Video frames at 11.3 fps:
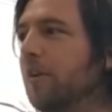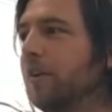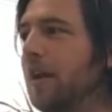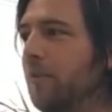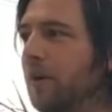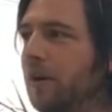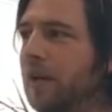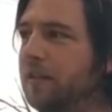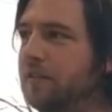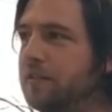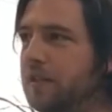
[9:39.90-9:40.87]
got network
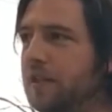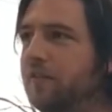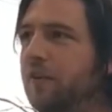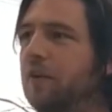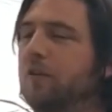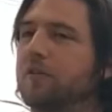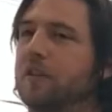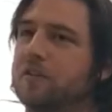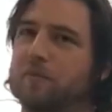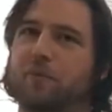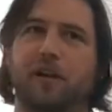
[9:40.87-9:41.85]
latency involved.
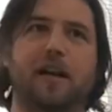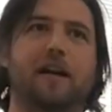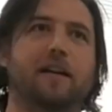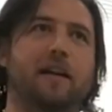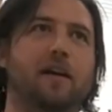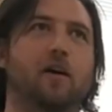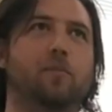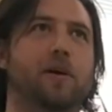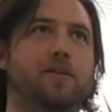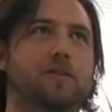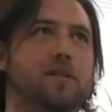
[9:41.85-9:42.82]
There's no point in adding a whole
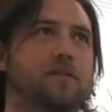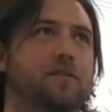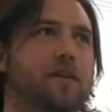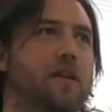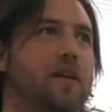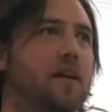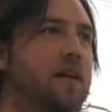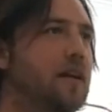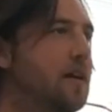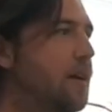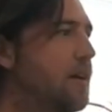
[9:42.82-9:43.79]
bunch
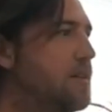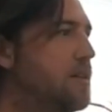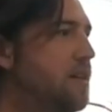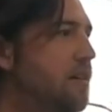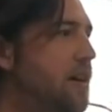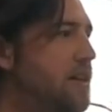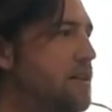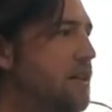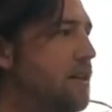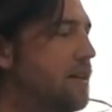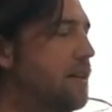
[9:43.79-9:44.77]
of
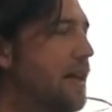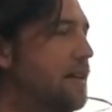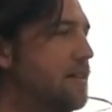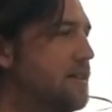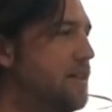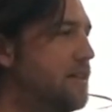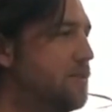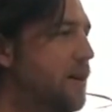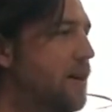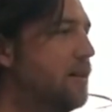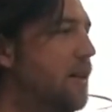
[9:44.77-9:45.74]
serializer latency as
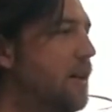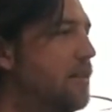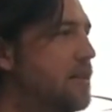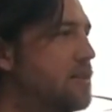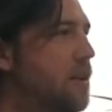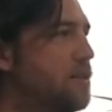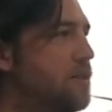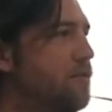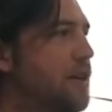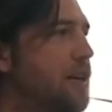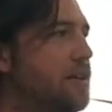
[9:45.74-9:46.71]
well. There's lots
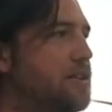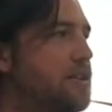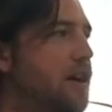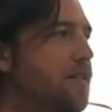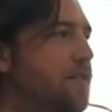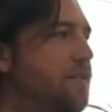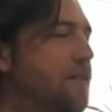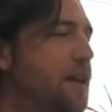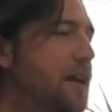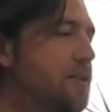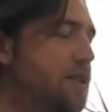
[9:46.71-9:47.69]
of really good stuff
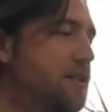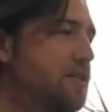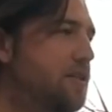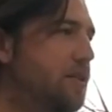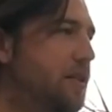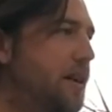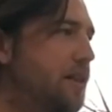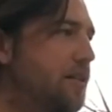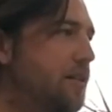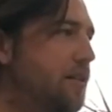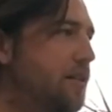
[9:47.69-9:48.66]
in JSON.NET
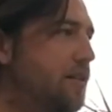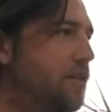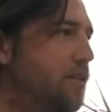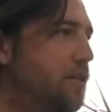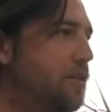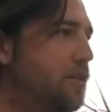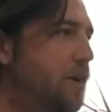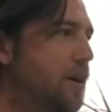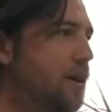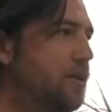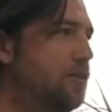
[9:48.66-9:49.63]
to
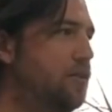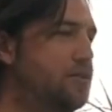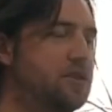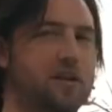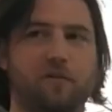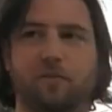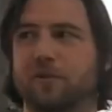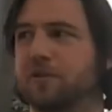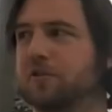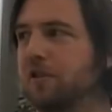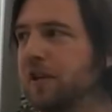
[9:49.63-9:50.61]
do stuff with
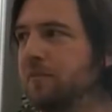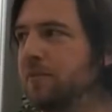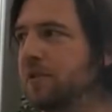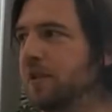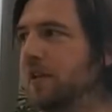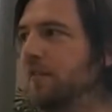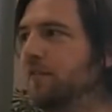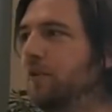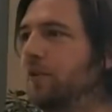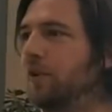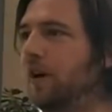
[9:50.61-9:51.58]
streams, and
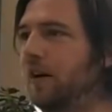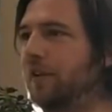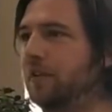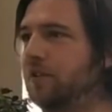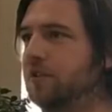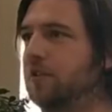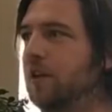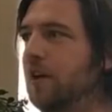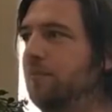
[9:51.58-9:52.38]
therefore not having just